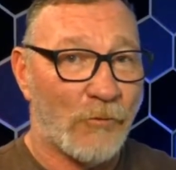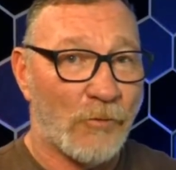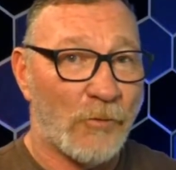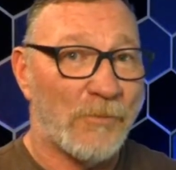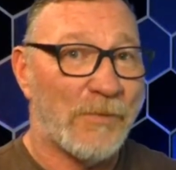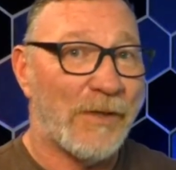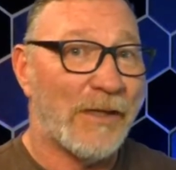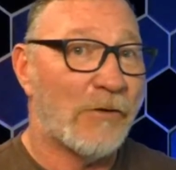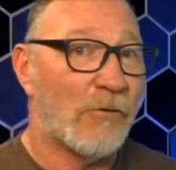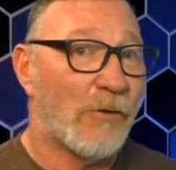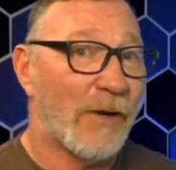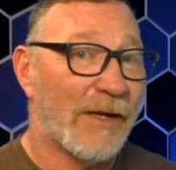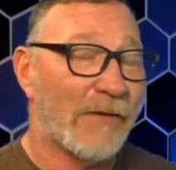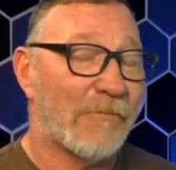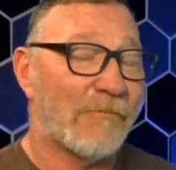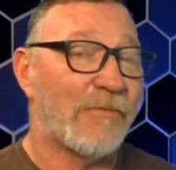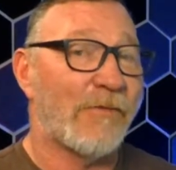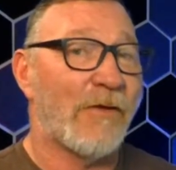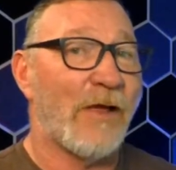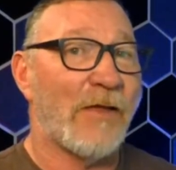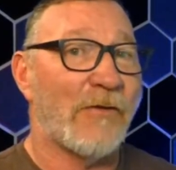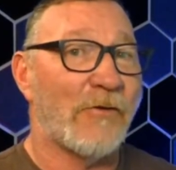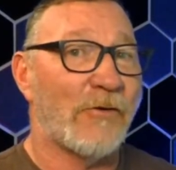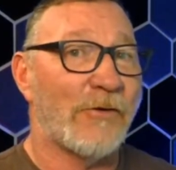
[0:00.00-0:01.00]
will be
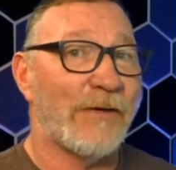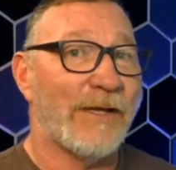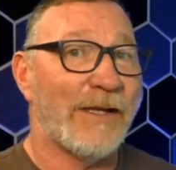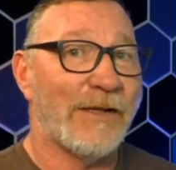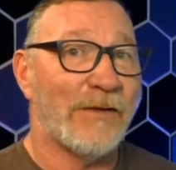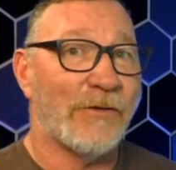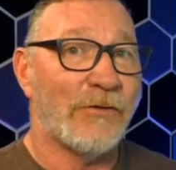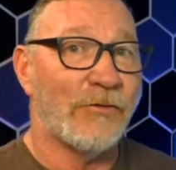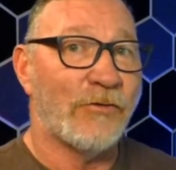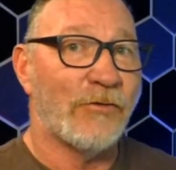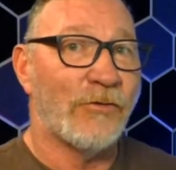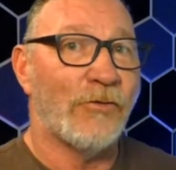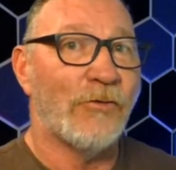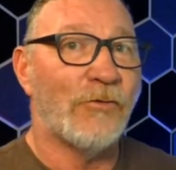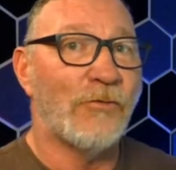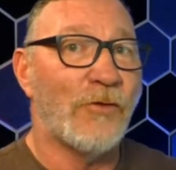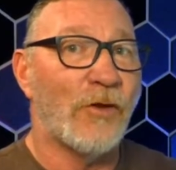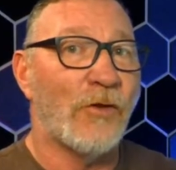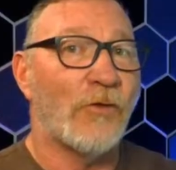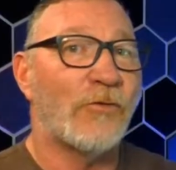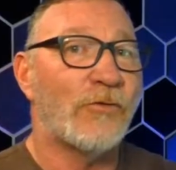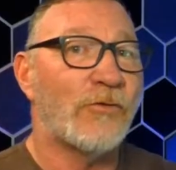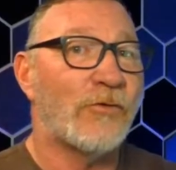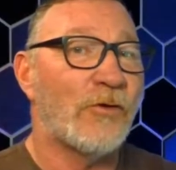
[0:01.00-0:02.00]
grandfathered in to
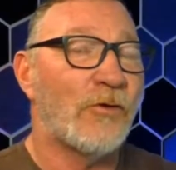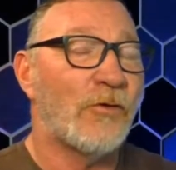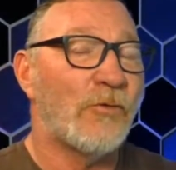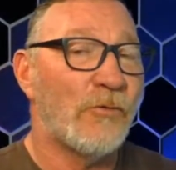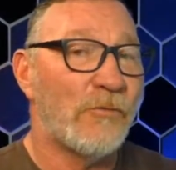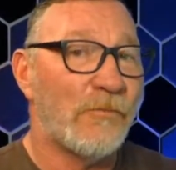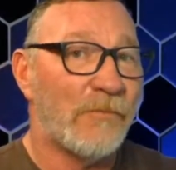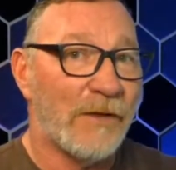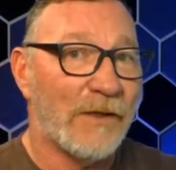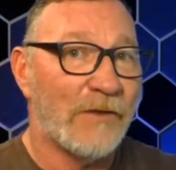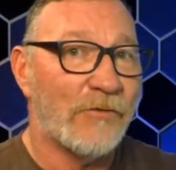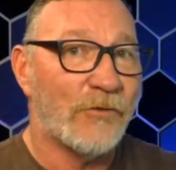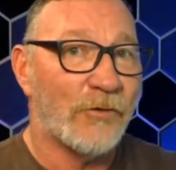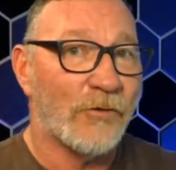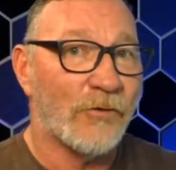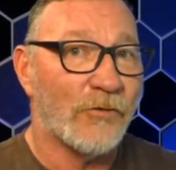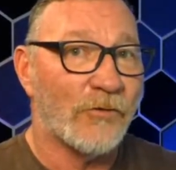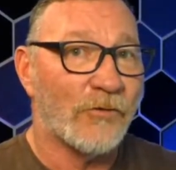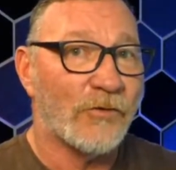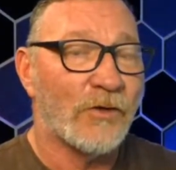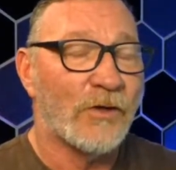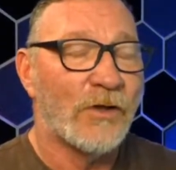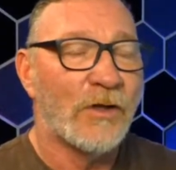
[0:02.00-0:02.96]
those new features.